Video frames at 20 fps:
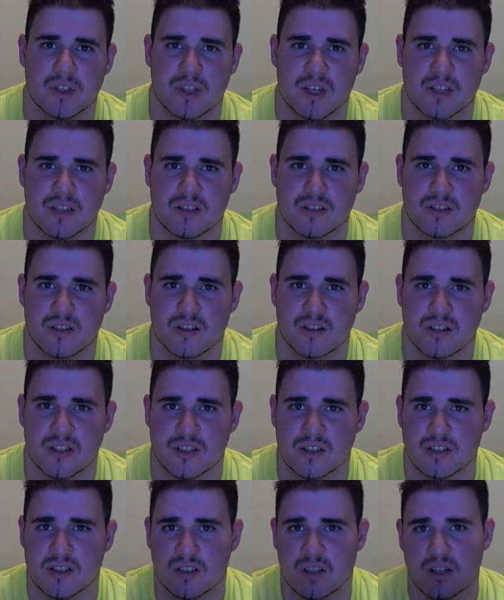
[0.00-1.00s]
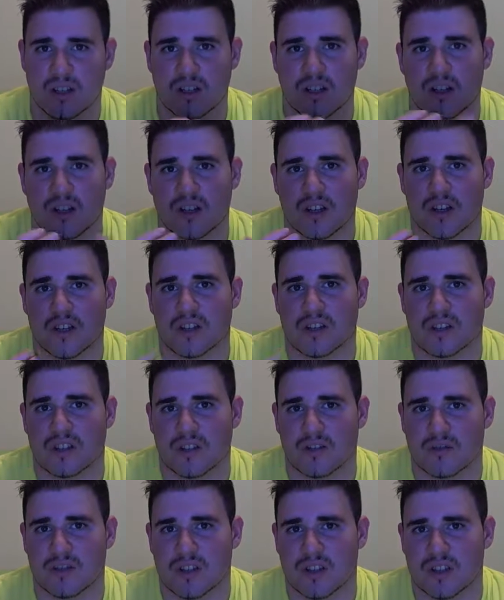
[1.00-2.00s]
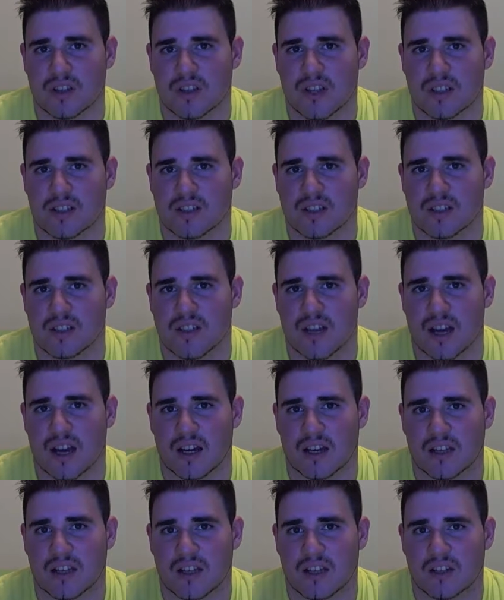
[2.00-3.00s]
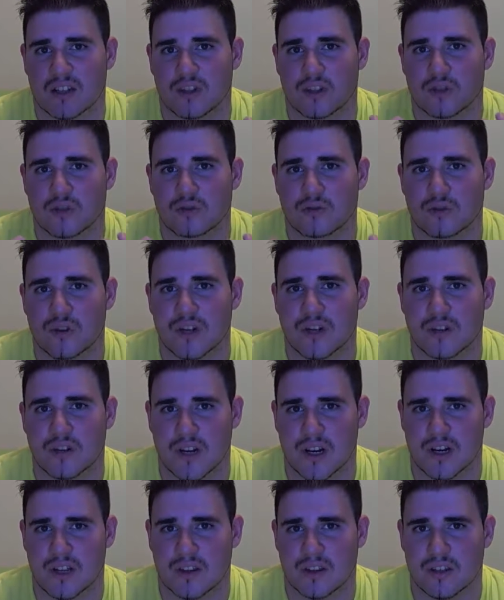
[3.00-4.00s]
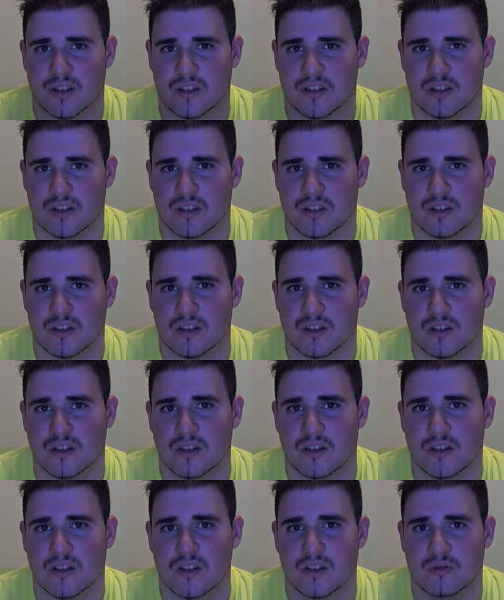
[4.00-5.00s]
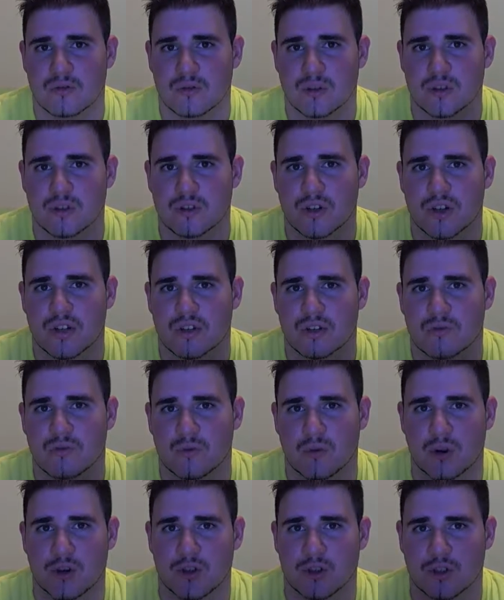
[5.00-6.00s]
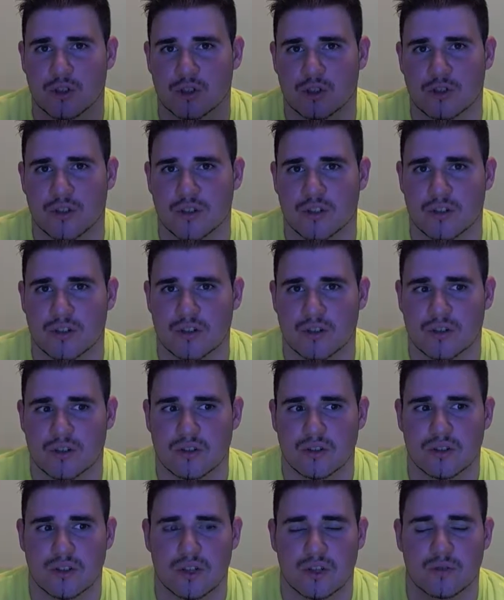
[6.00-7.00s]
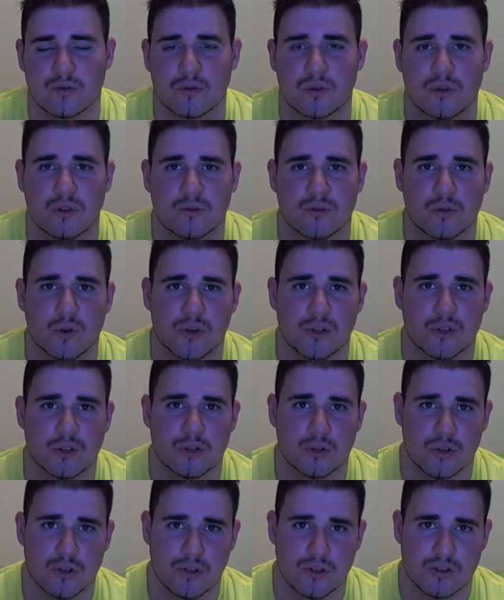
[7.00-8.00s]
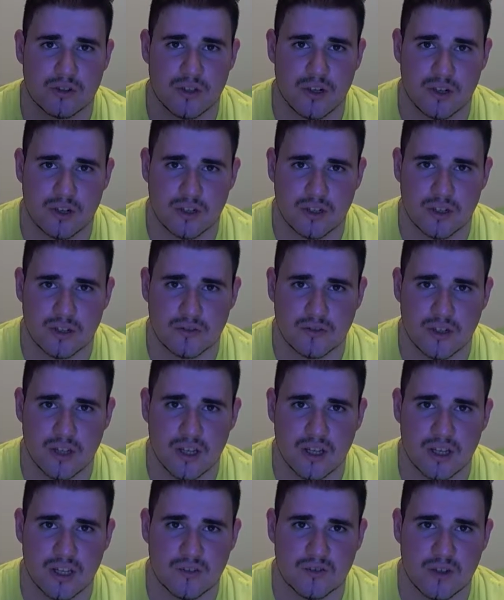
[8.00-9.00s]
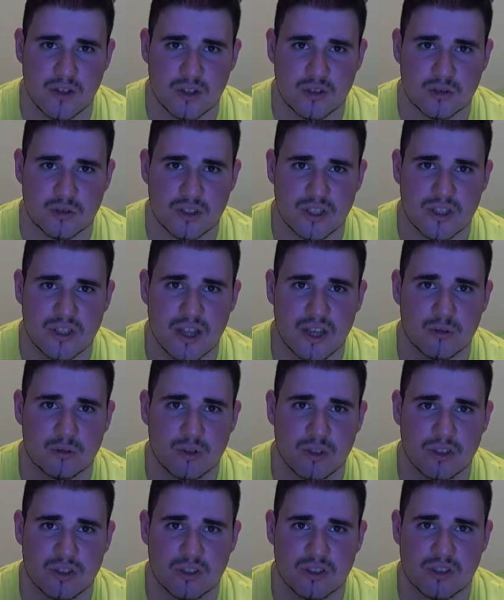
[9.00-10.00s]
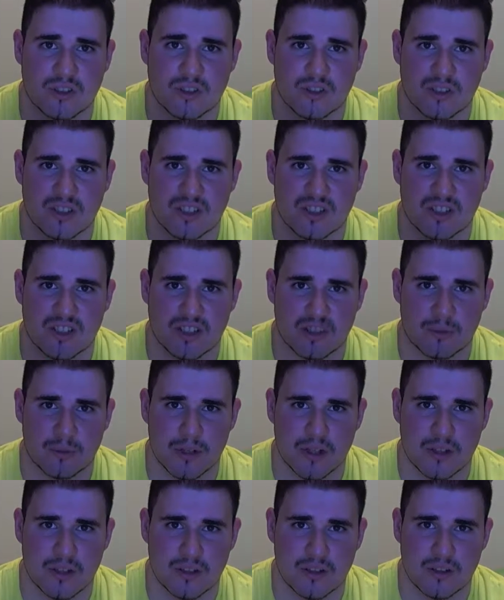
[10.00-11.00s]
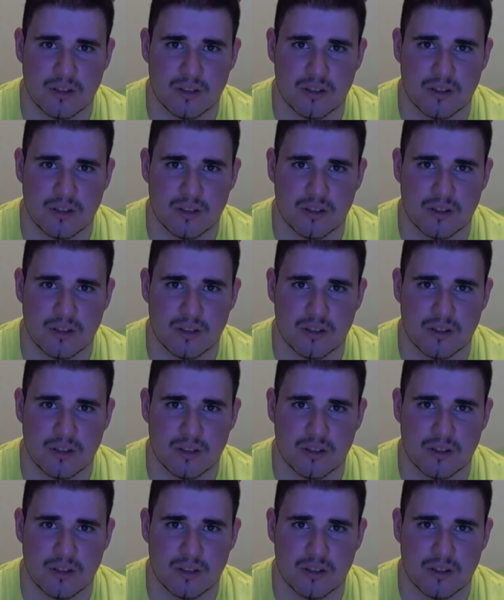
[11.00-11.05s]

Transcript: as long as it's something that's not going to trigger anything. we're trying to avoid your triggers. If you could avoid your triggers long enough, eventually they will start to dissipate,